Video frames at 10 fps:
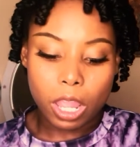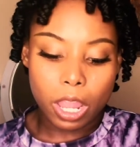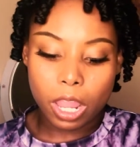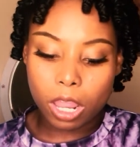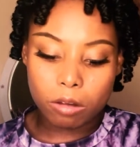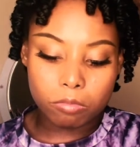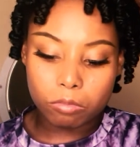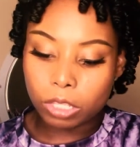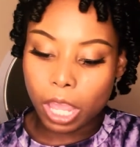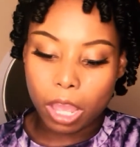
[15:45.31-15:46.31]
And
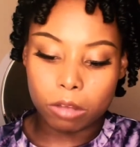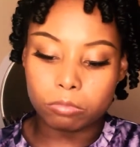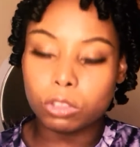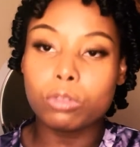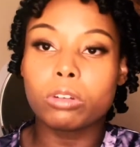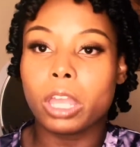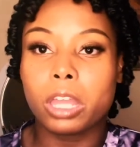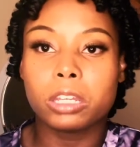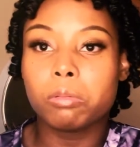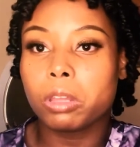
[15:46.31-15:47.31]
yeah, you
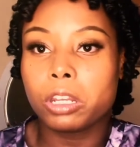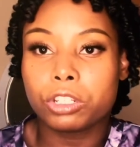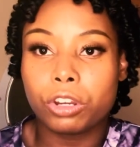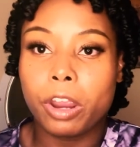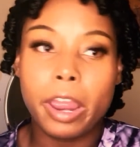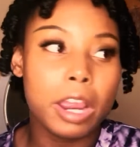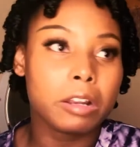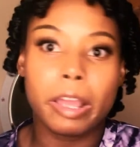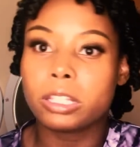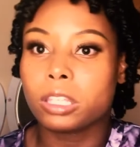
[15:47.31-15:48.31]
can deep condition your hair
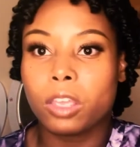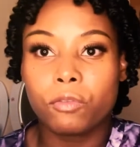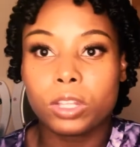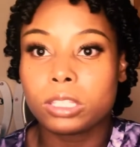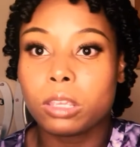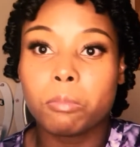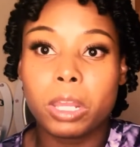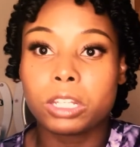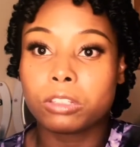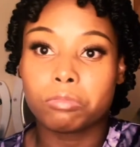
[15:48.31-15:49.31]
in like 10-15
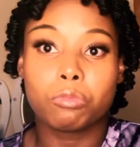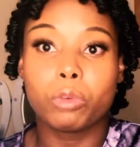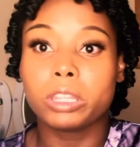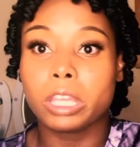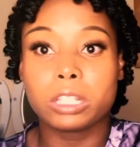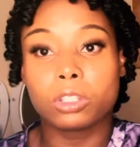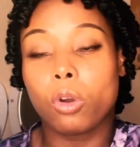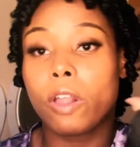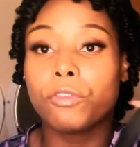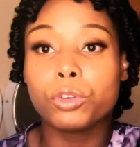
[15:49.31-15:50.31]
minutes with this.
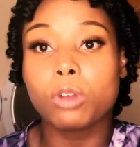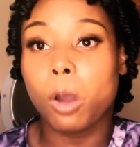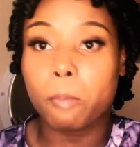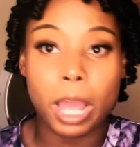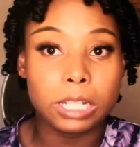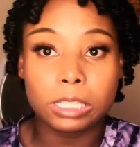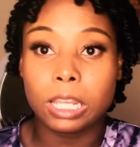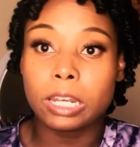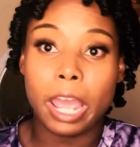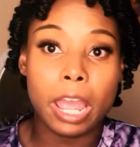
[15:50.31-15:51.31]
So if you don't mind
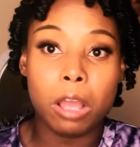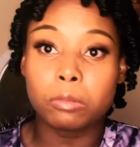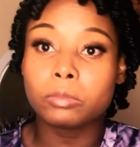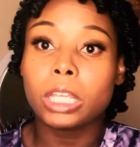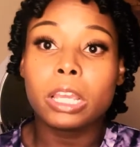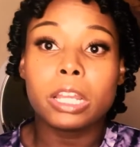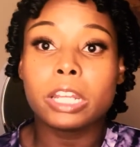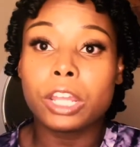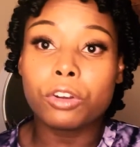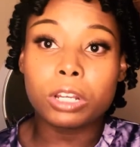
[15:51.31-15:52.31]
sitting down,
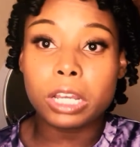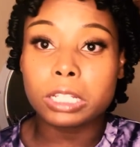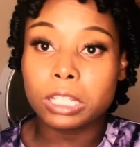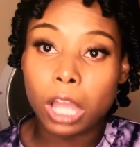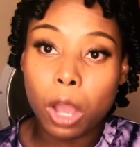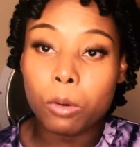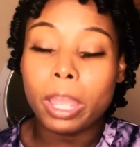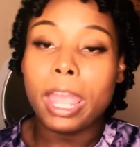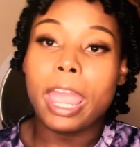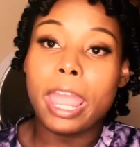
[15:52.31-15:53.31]
then you're good to go.
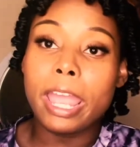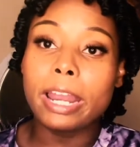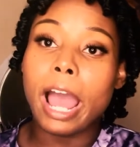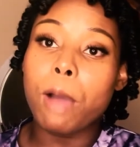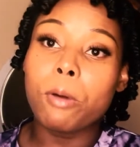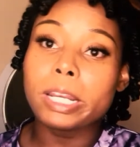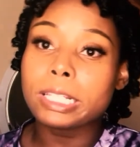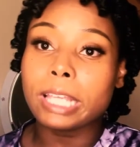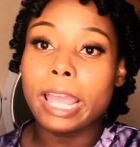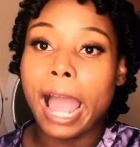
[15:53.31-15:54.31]
And I want
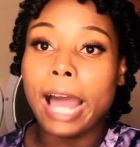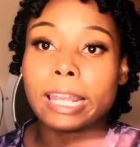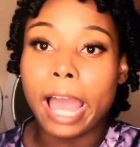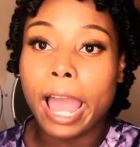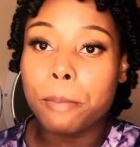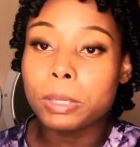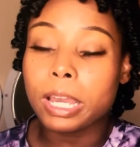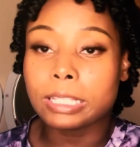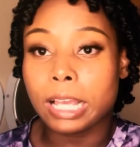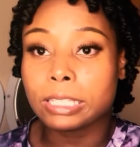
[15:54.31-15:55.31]
to say I lied
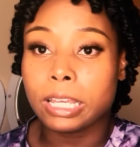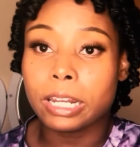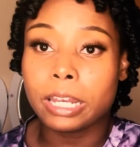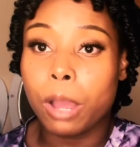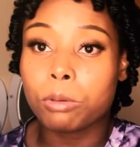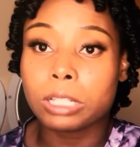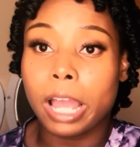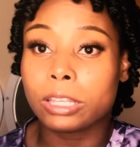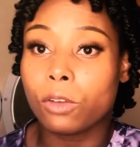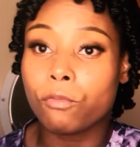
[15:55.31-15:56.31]
because I said that was
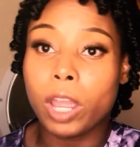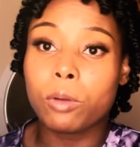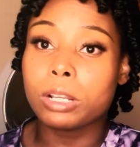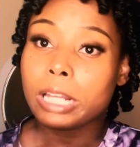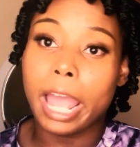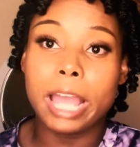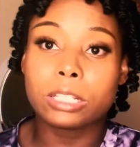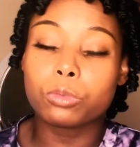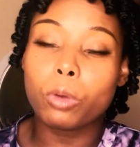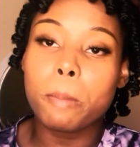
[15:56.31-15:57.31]
like the very
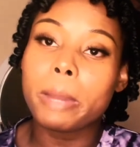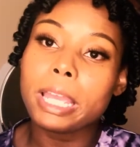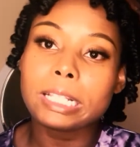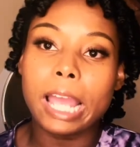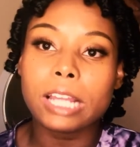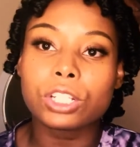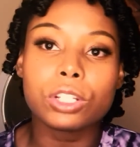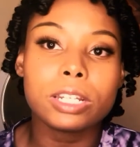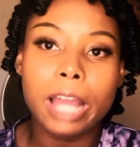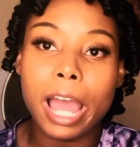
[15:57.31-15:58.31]
last one, but it's
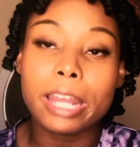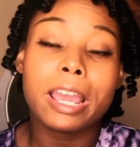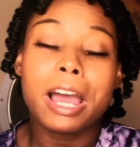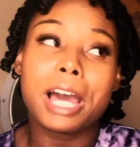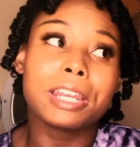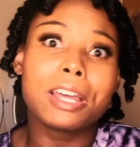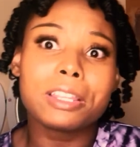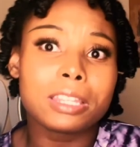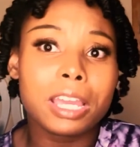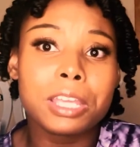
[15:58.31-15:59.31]
actually not. Another
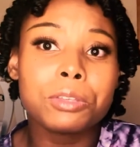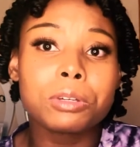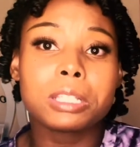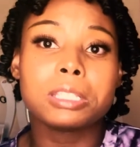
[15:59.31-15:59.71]
thing you can